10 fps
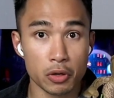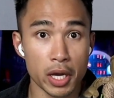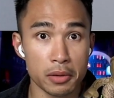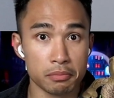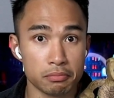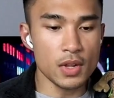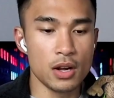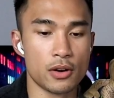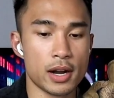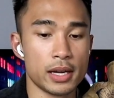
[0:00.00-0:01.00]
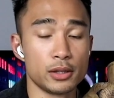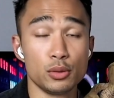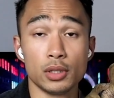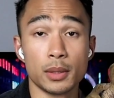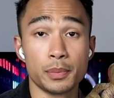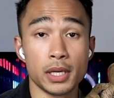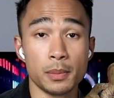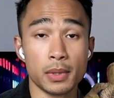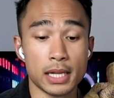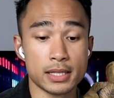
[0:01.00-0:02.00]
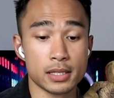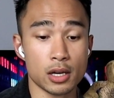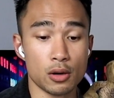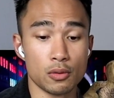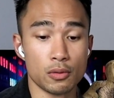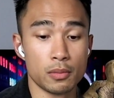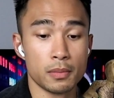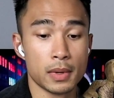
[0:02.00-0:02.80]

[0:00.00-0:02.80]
Okay. Alright, Dua Lipa peep, let's go.